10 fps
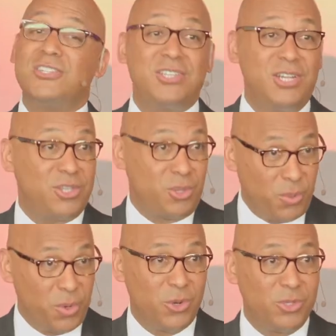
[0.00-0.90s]
cities in the
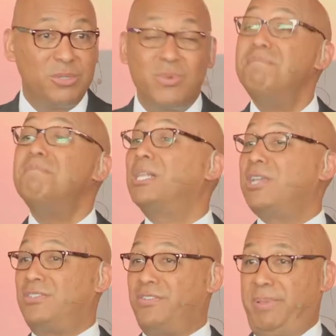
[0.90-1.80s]
world with
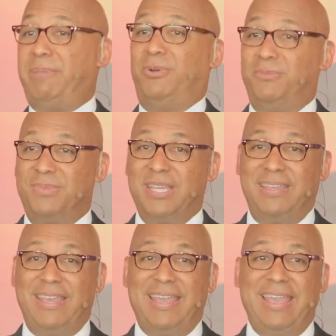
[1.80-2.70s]
millions of people,
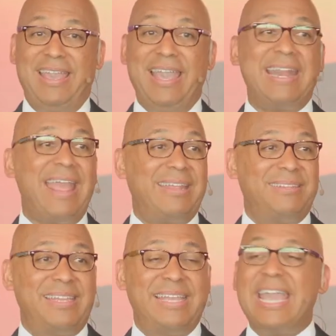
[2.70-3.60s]
it
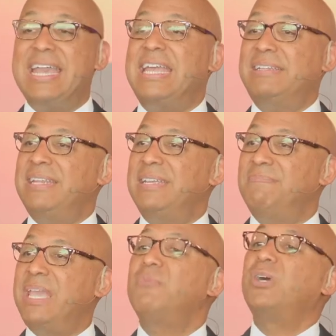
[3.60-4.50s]
can
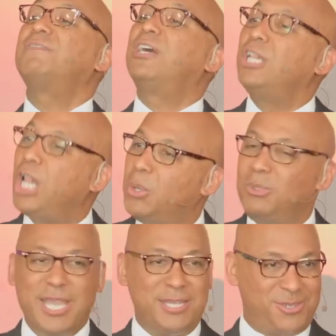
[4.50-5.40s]
be one of the
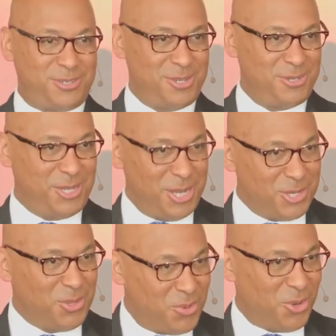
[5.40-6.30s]
loneliest cities in
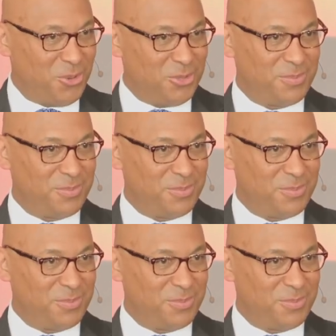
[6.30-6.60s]
the world.